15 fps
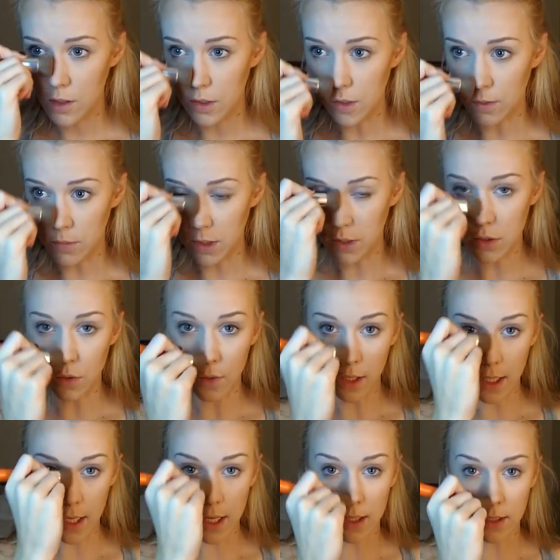So I'm just
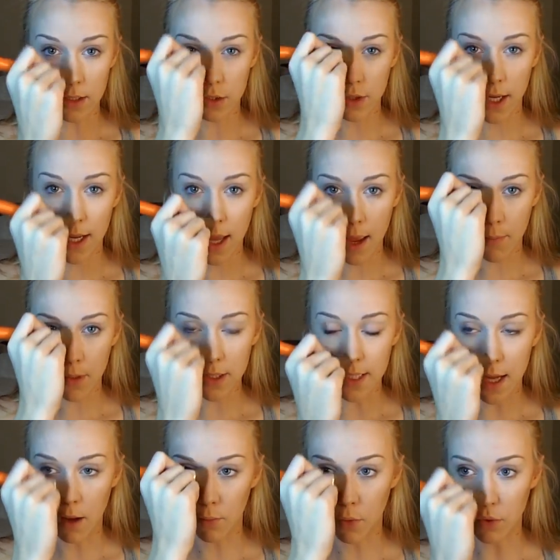doing it in a straight up and
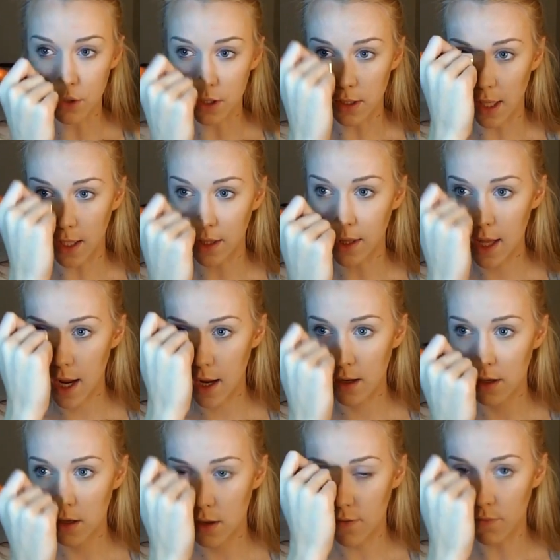down motion like that,
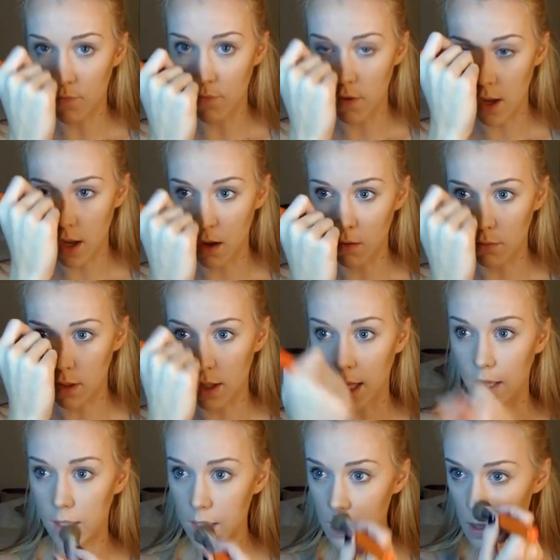very
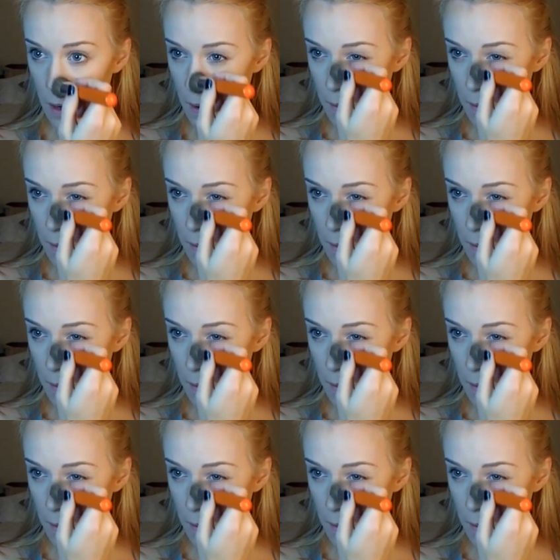lightly.